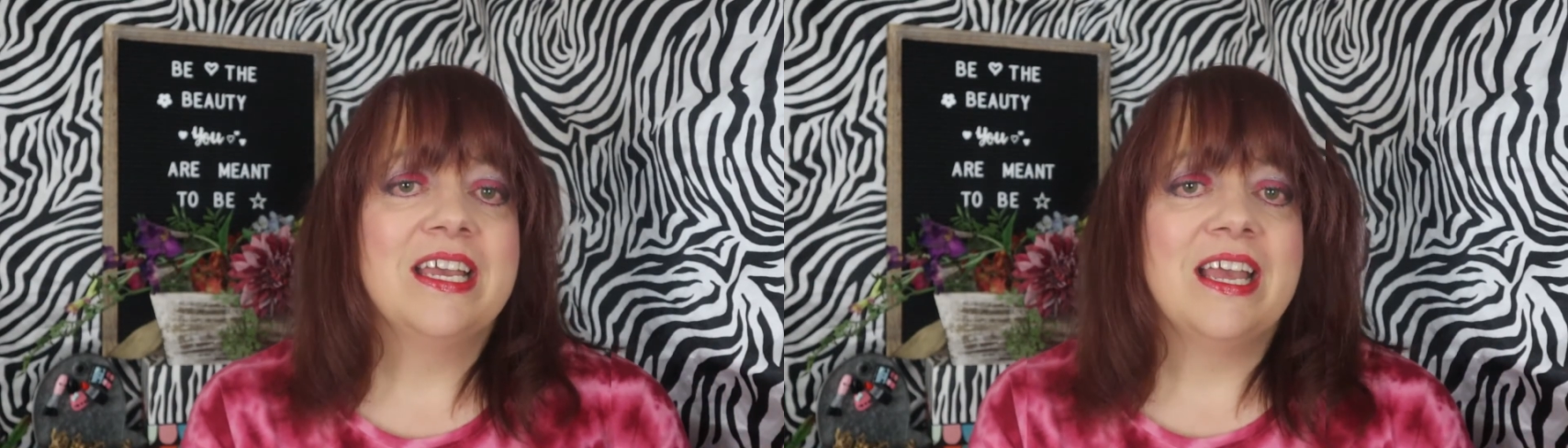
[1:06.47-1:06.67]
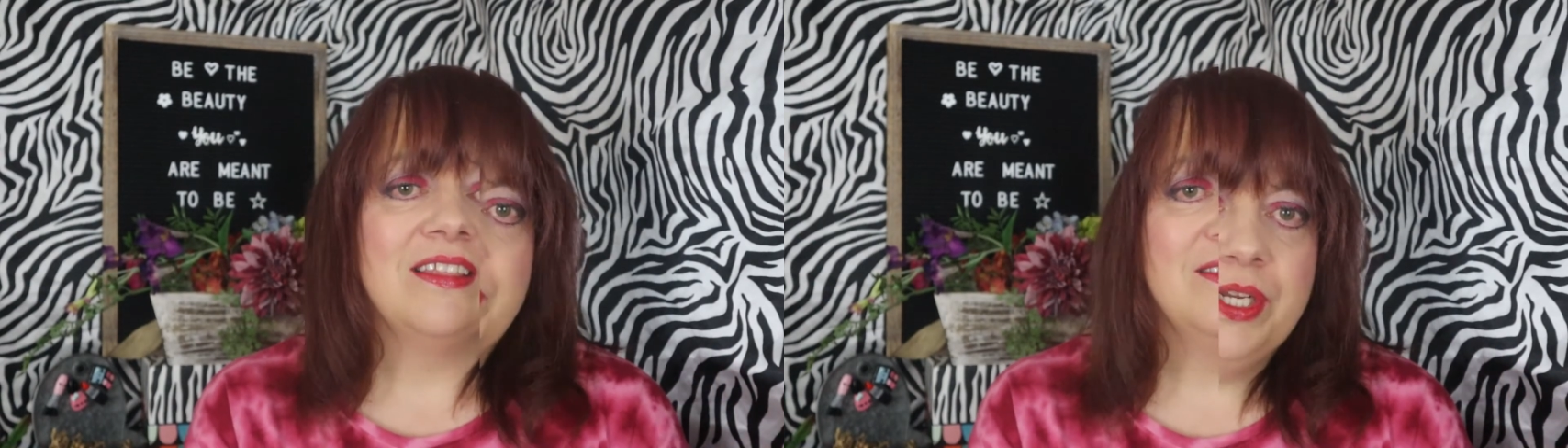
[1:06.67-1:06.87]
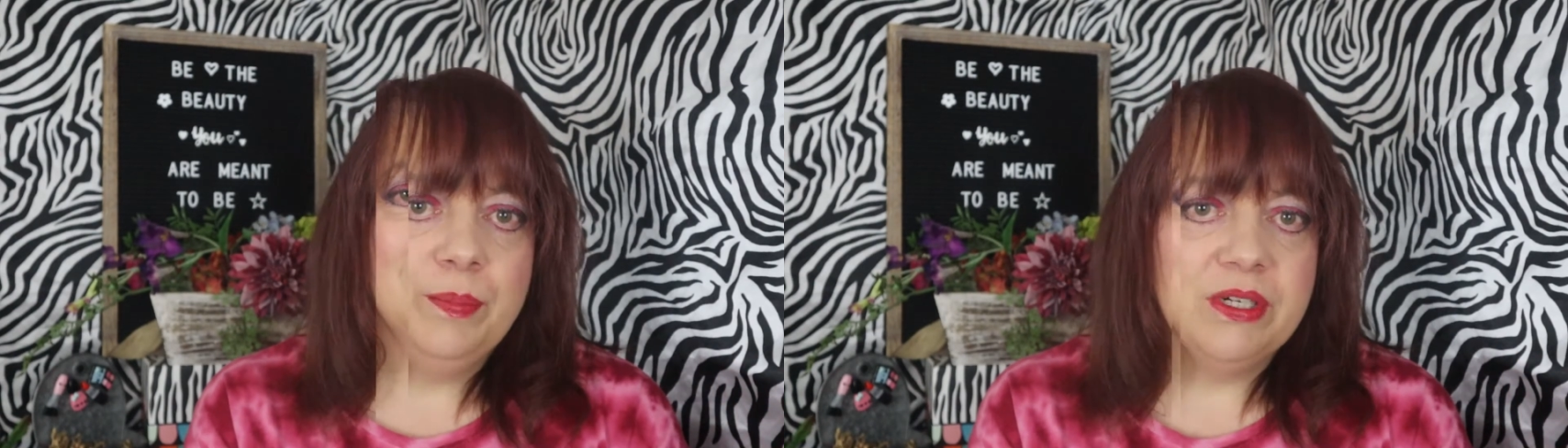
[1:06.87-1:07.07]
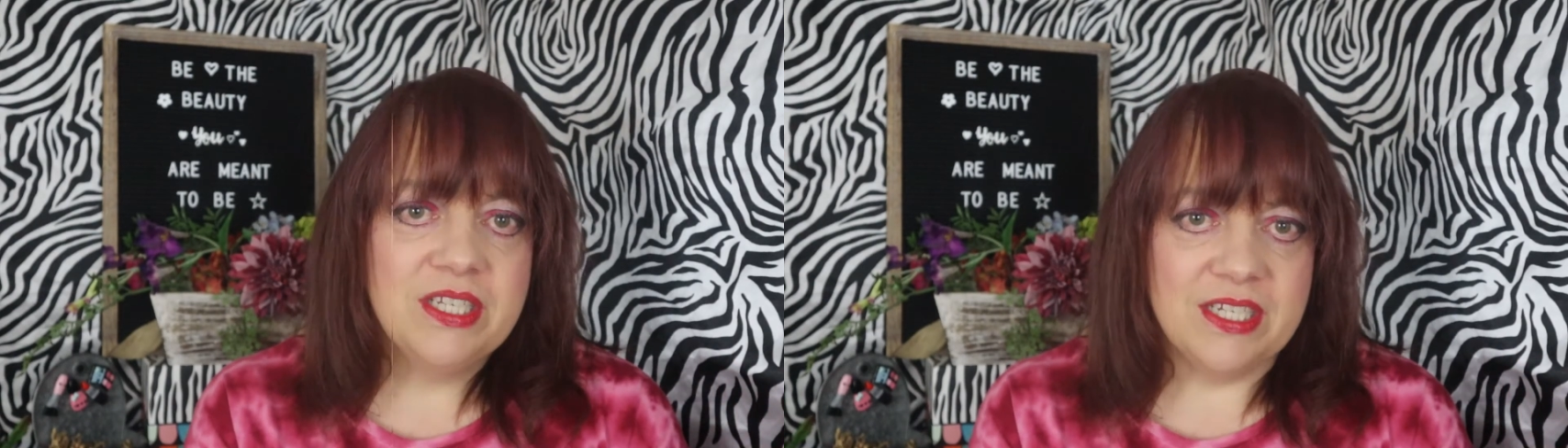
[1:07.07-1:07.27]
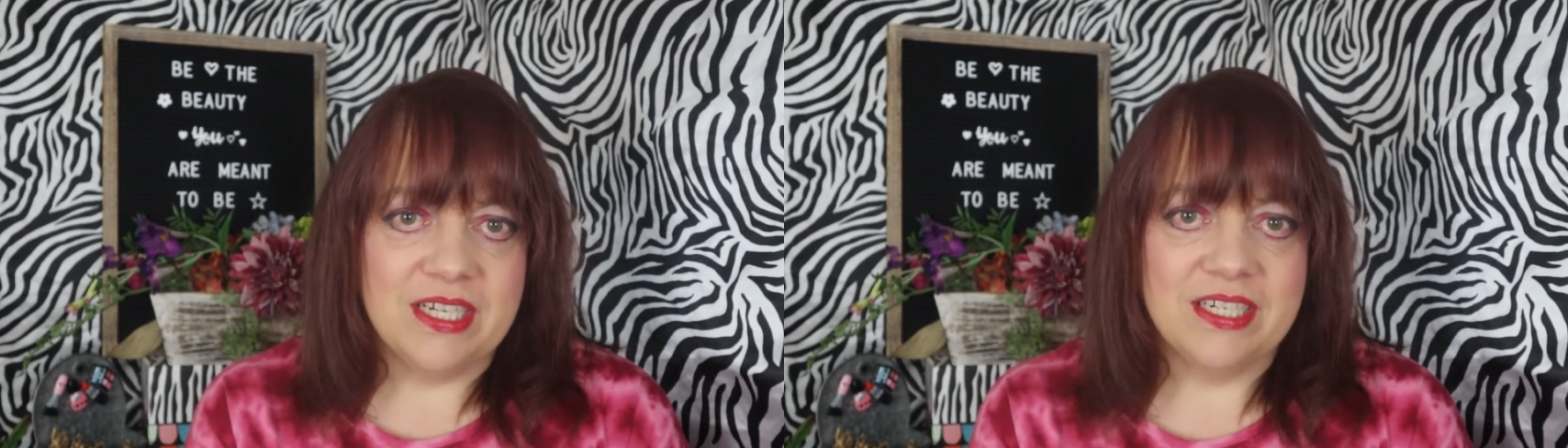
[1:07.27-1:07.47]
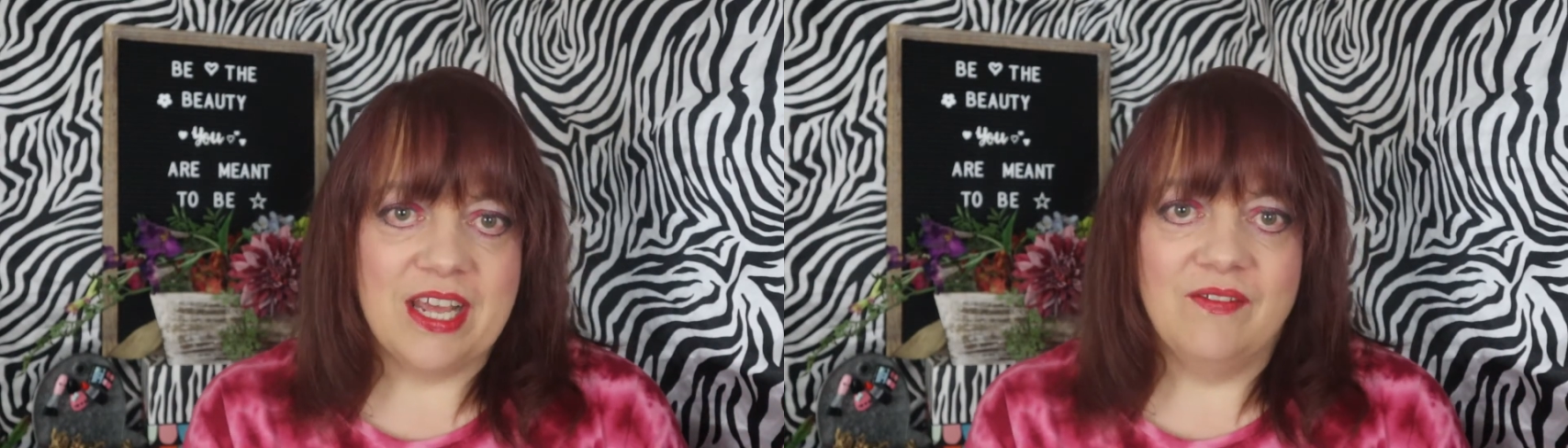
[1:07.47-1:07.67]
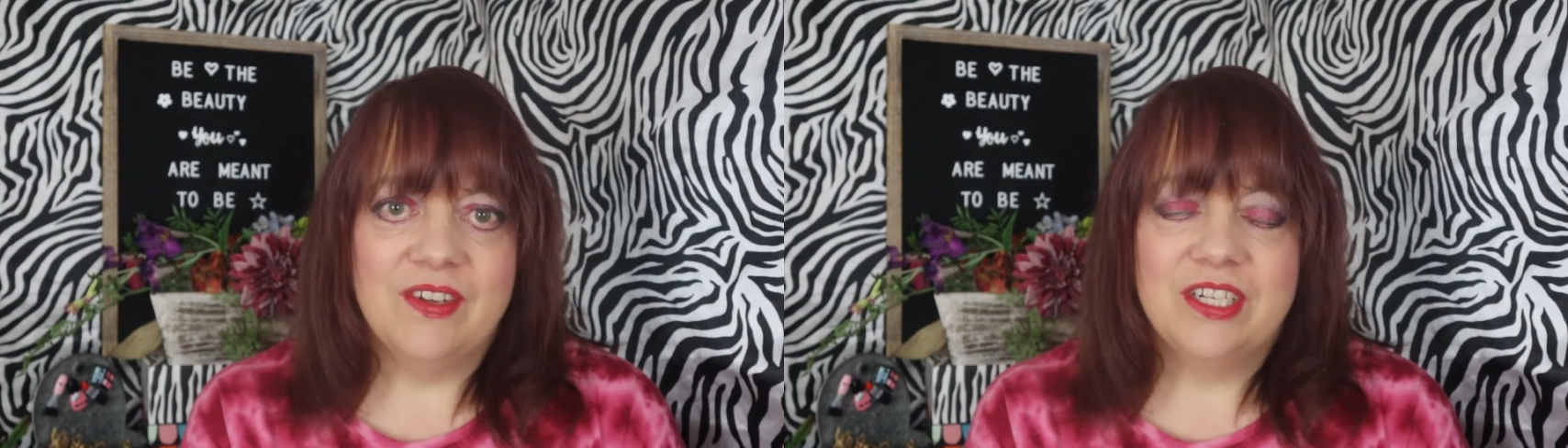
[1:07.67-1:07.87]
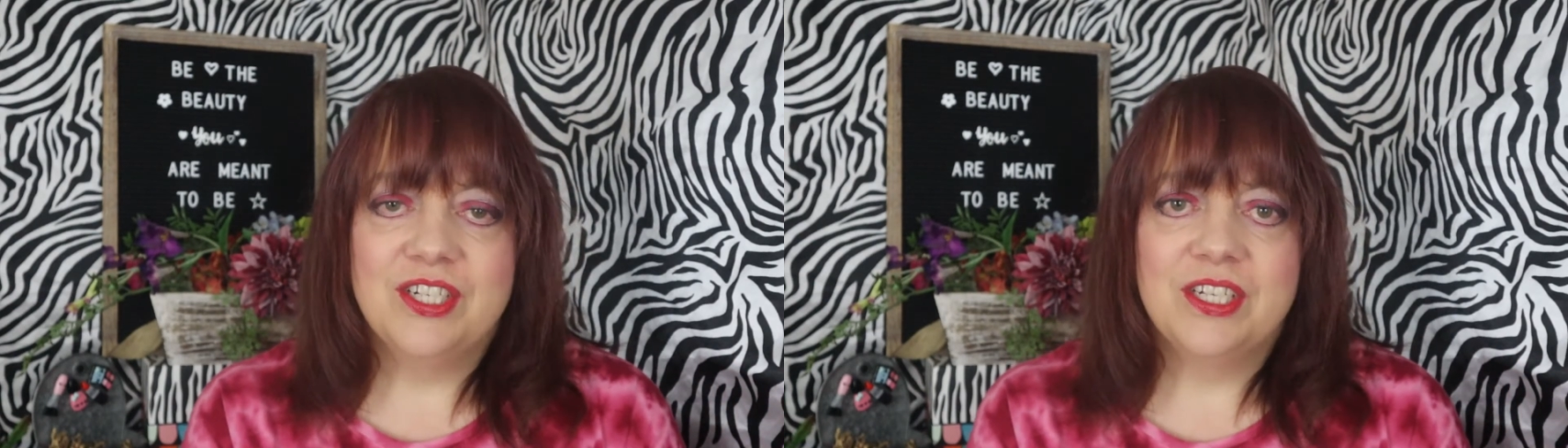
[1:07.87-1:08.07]
20% of
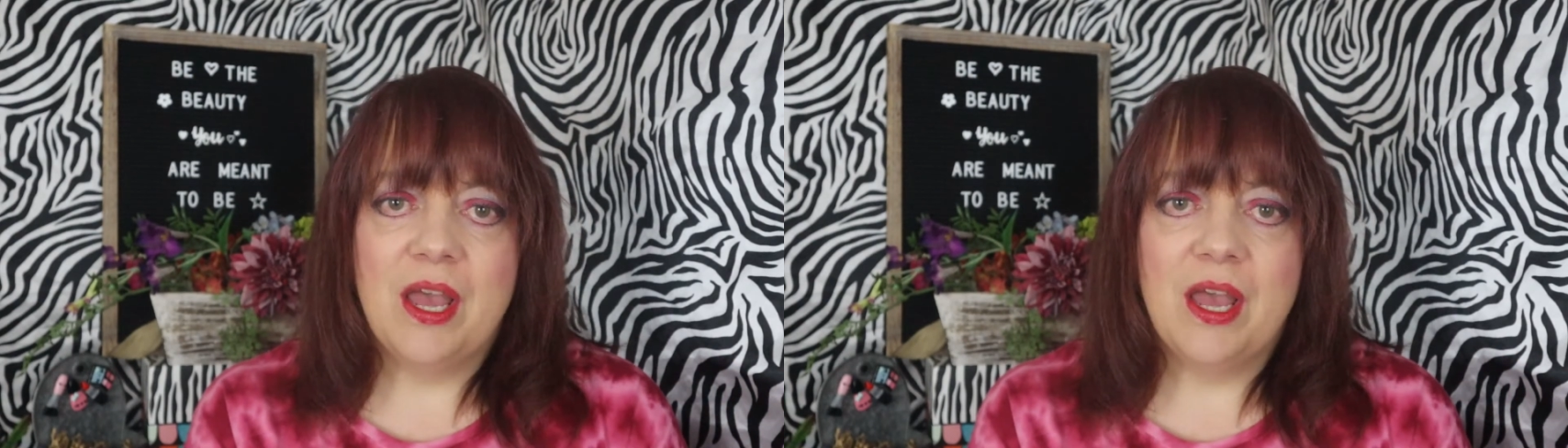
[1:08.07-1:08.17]
it should